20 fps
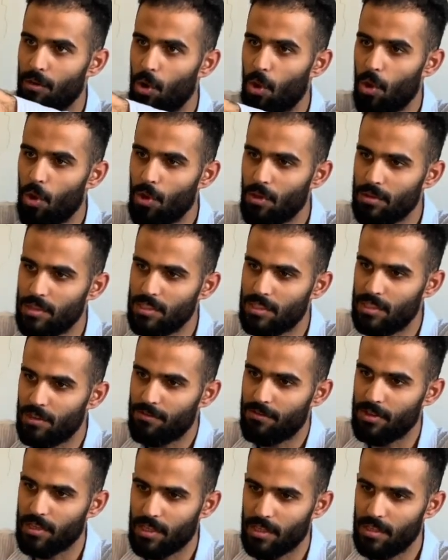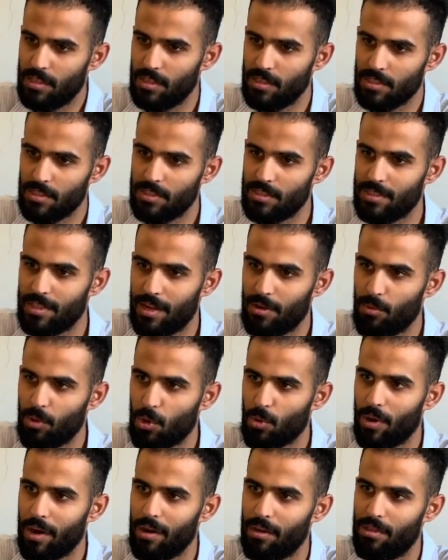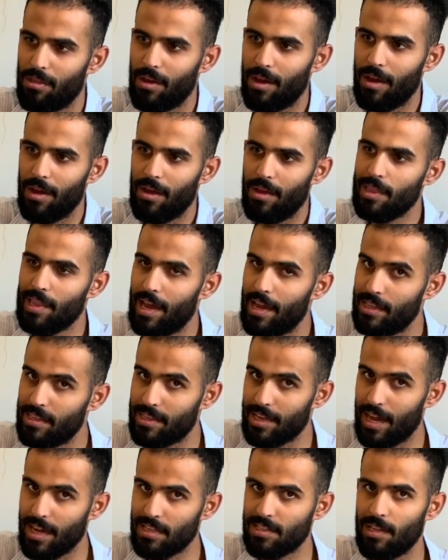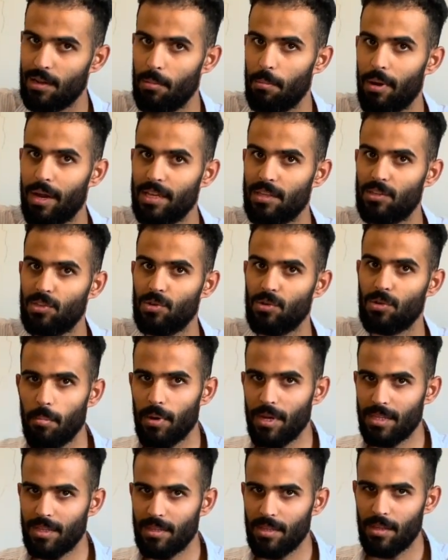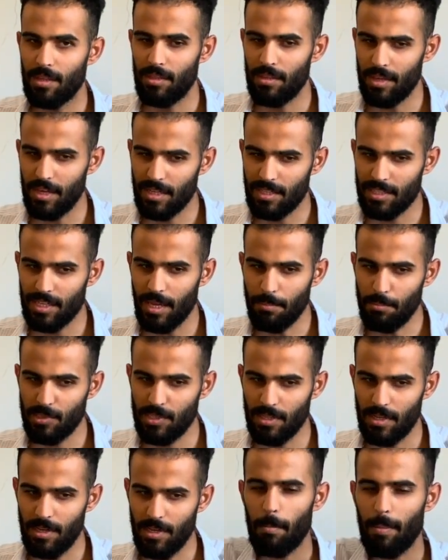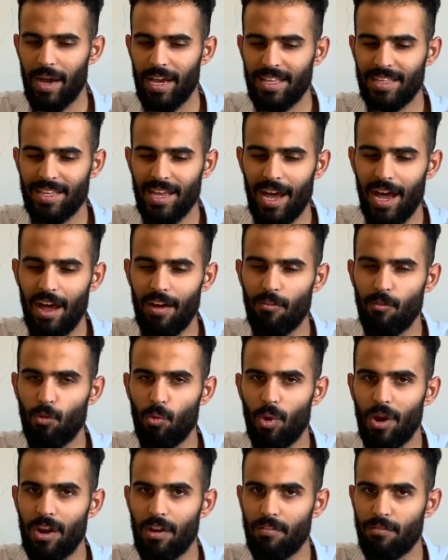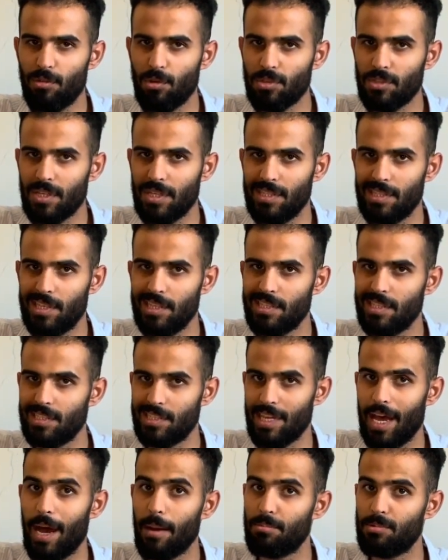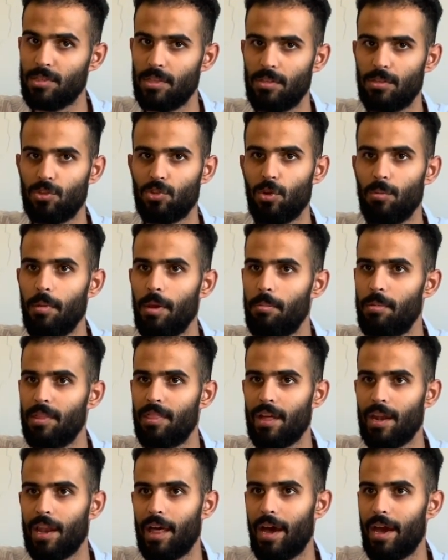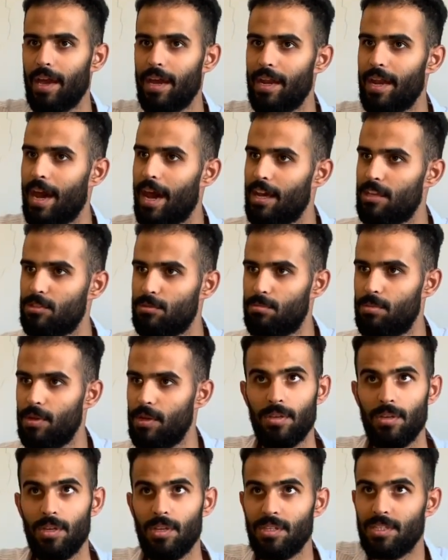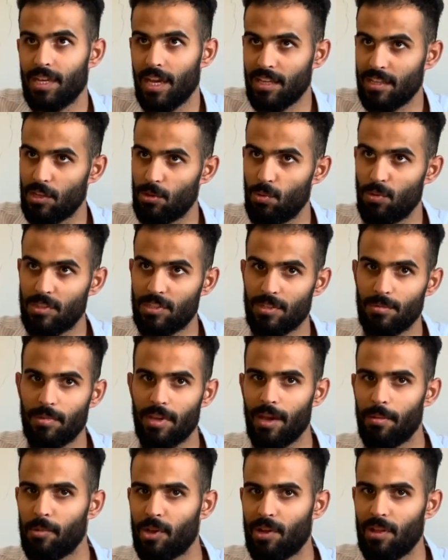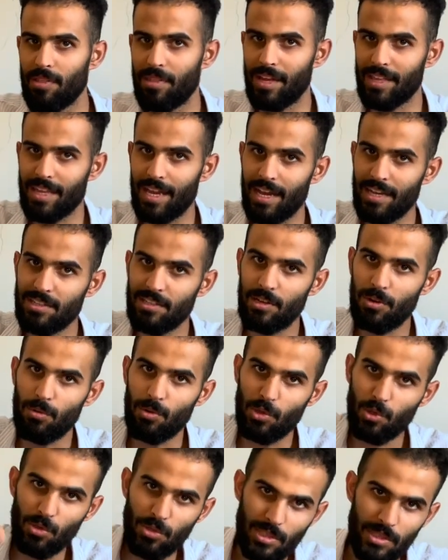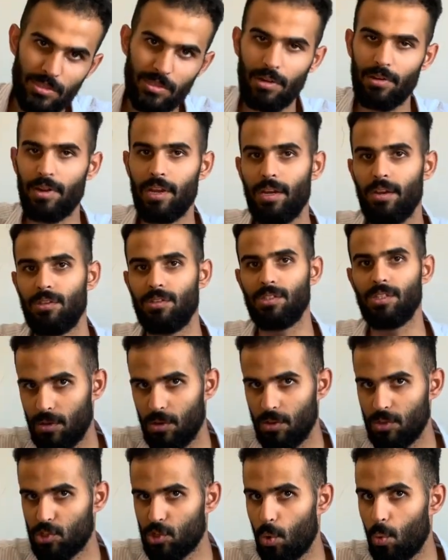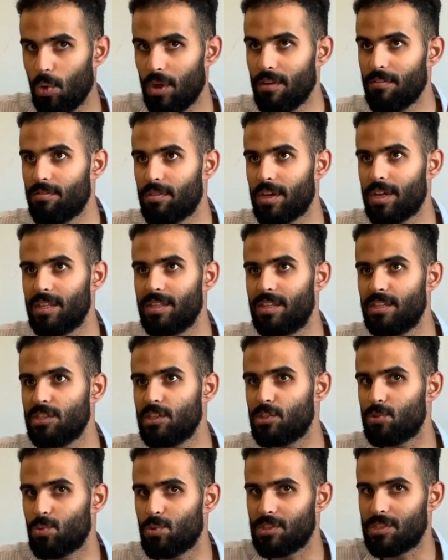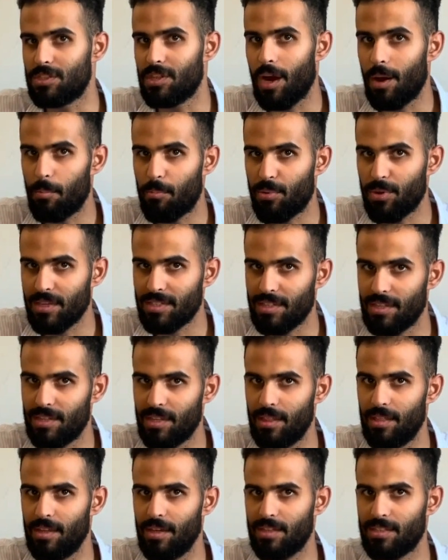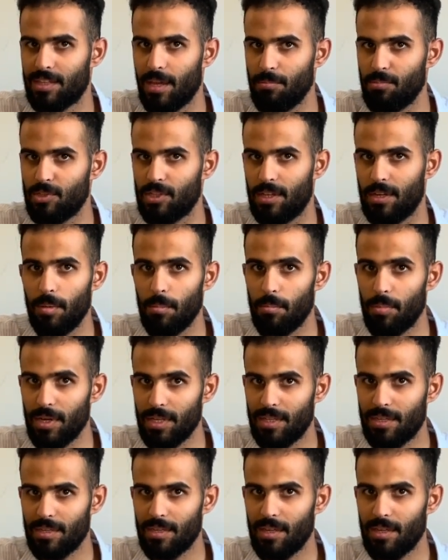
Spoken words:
all these different conditions that require the lion to actually bite you. But the exception might have one of those conditions absent. So maybe the lion has been injected with some chemical that actually reduces their energy. So one of the conditions was not present in the exception, but